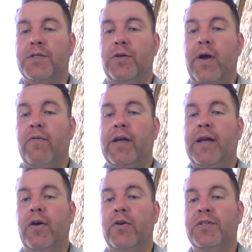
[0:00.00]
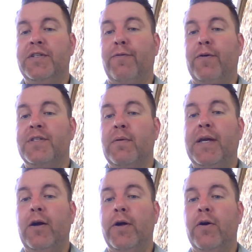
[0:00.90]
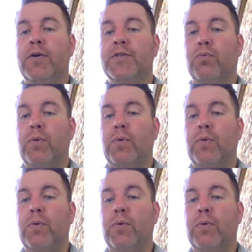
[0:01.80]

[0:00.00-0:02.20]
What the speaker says: So every carrier is different. Some carriers